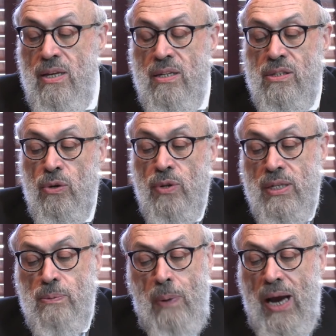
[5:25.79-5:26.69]
So
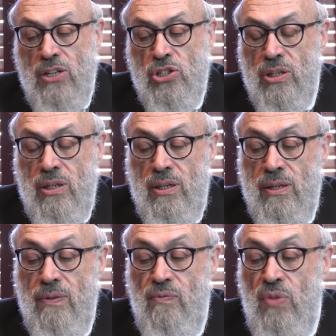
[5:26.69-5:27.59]
this parsha
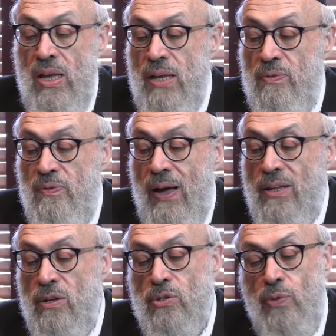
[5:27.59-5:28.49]

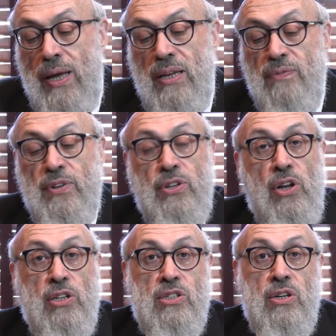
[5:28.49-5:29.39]
follows right after
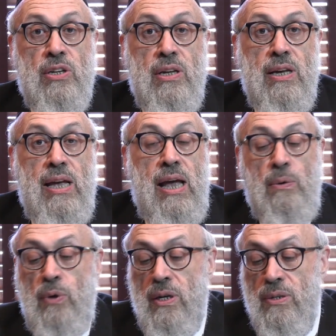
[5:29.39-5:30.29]
Nosoi,
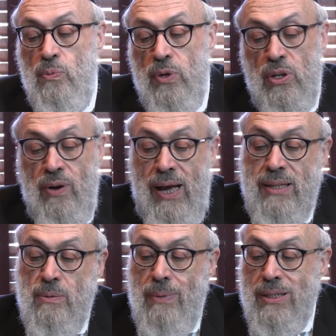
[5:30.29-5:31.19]
where you had
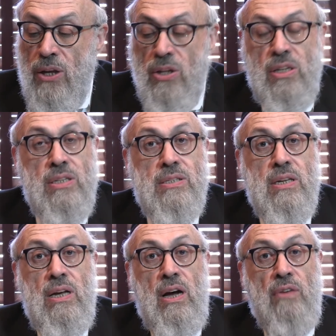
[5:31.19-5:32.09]
the matanas
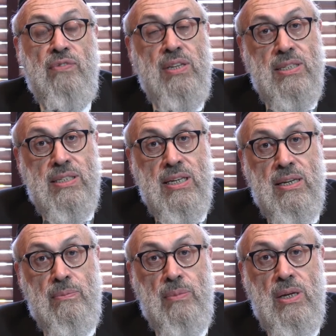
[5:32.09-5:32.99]
of the
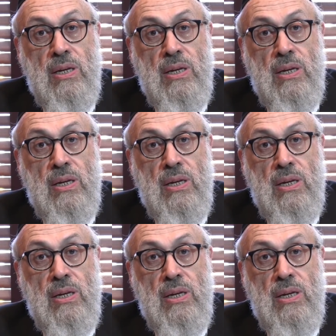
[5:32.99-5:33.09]
Nesiim.